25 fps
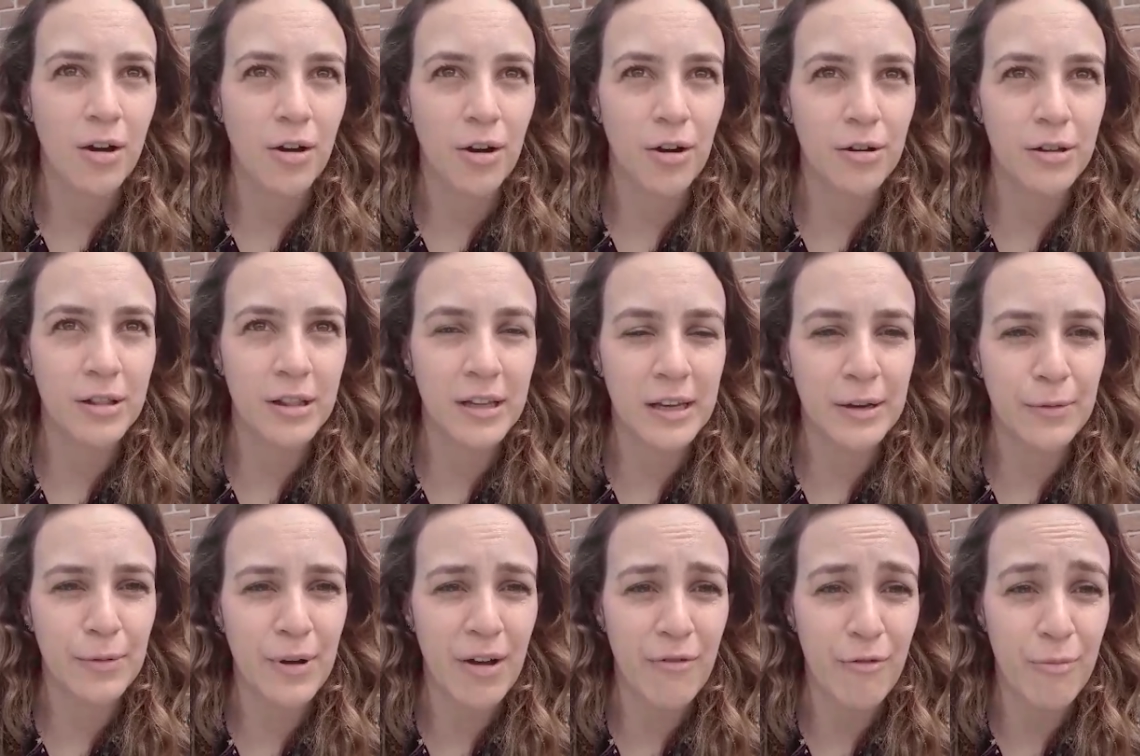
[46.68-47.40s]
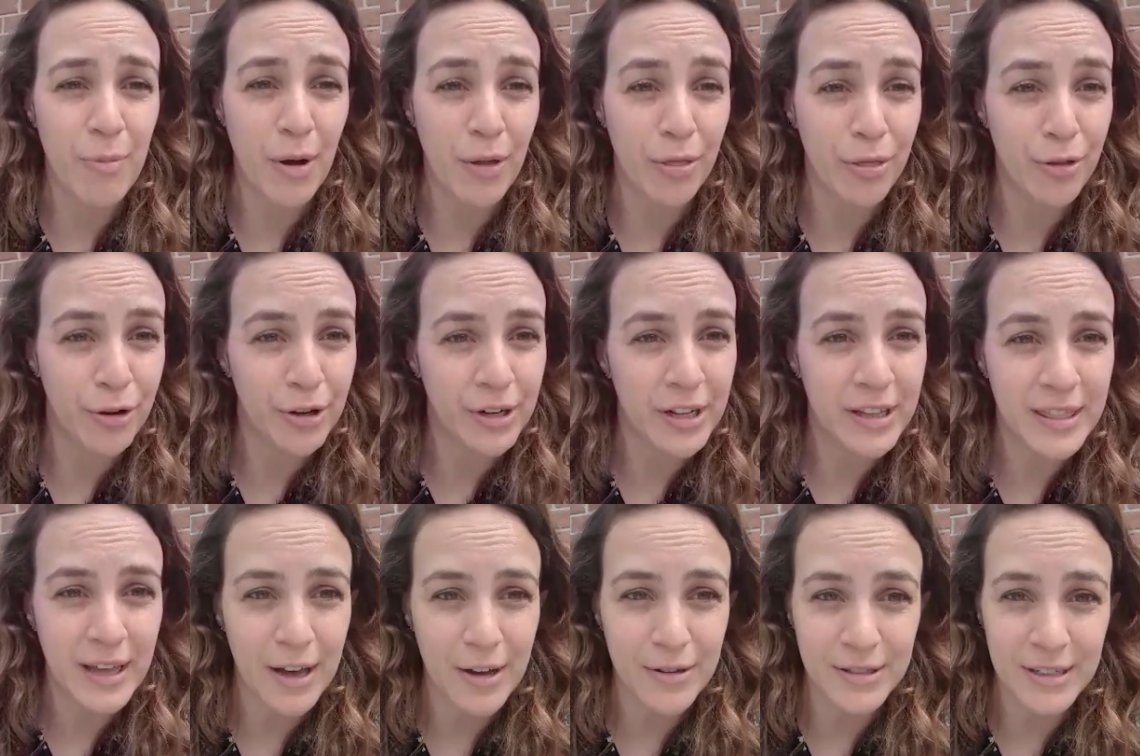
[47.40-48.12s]
Currently we have about
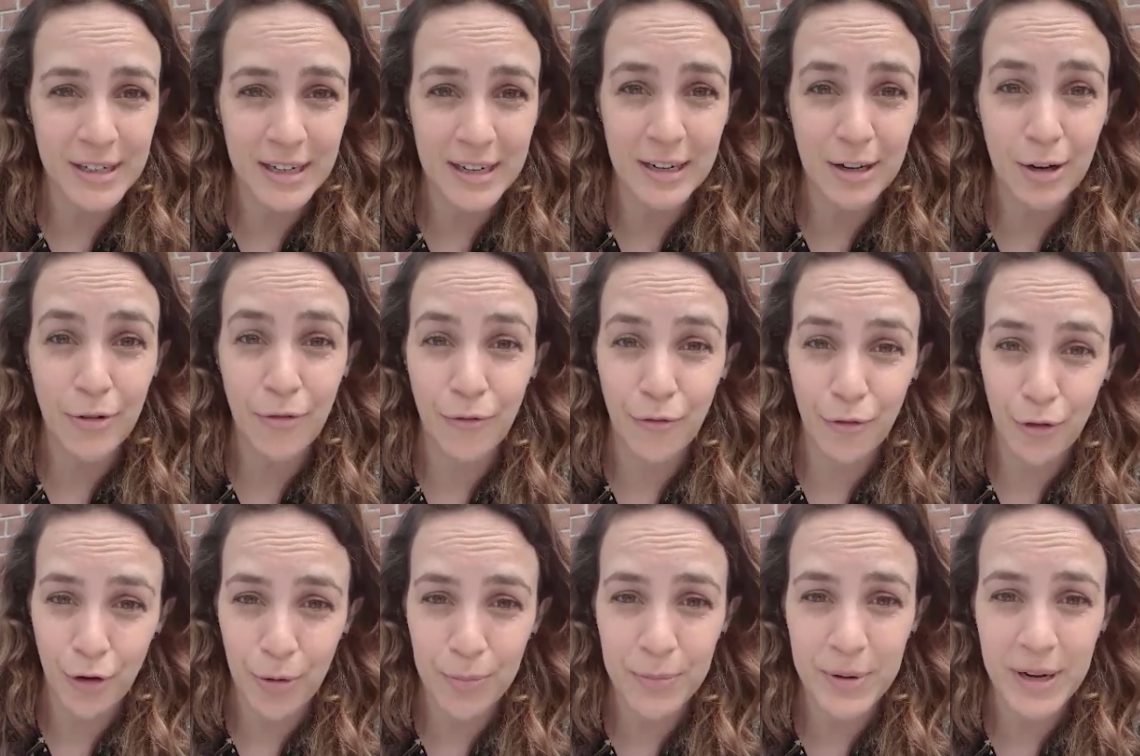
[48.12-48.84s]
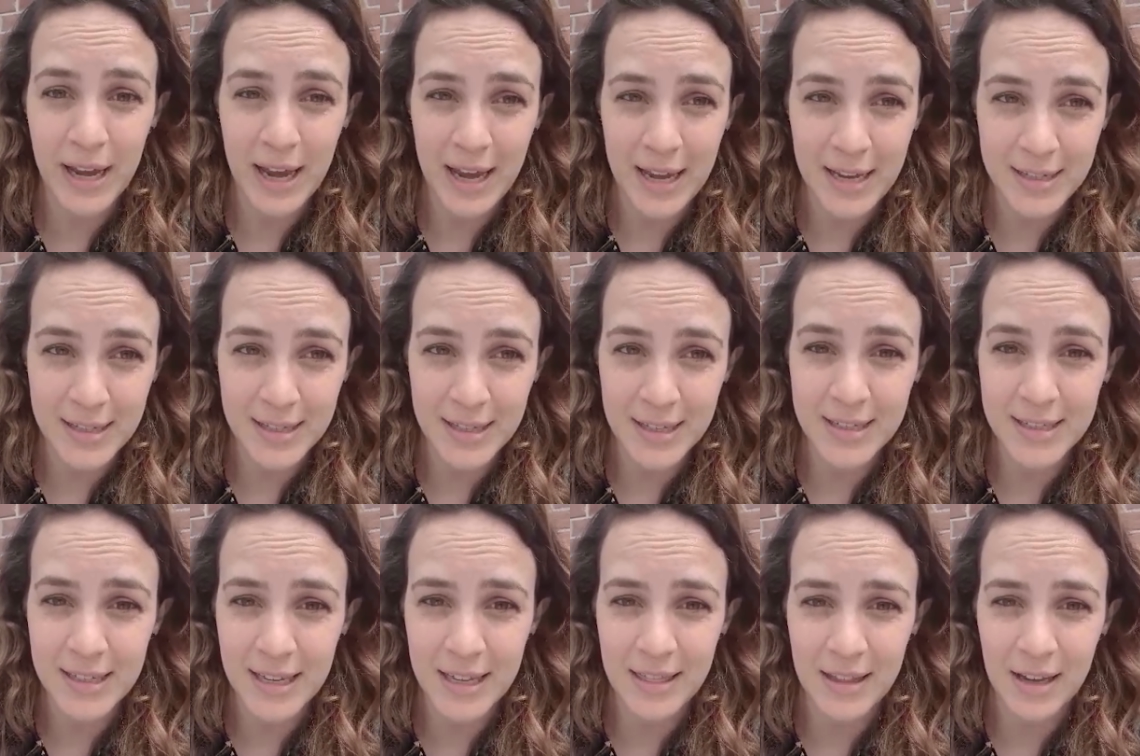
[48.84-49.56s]
thirty thousand confirmed
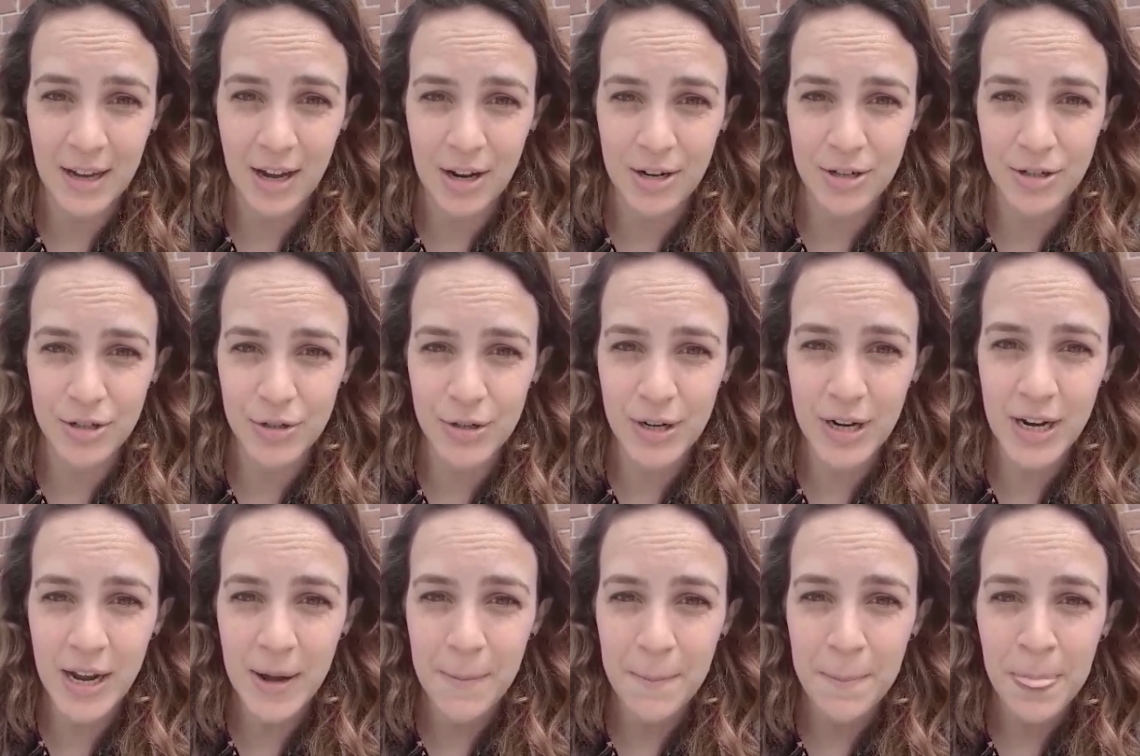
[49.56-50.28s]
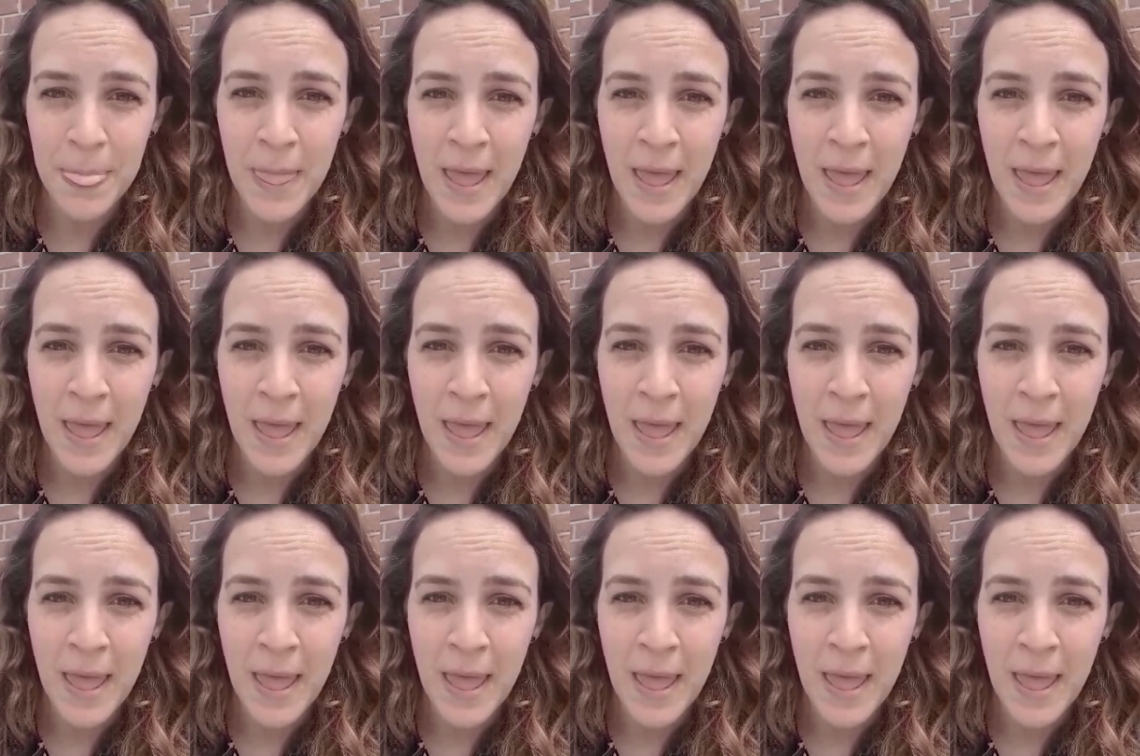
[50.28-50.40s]
cases in the country,